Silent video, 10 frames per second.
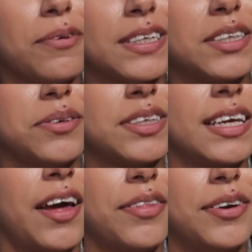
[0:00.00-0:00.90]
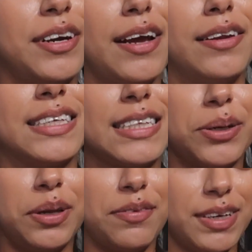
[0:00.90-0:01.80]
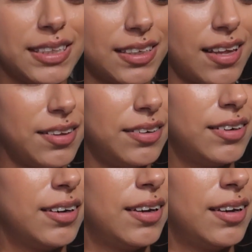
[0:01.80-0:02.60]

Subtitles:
were still together and still living together.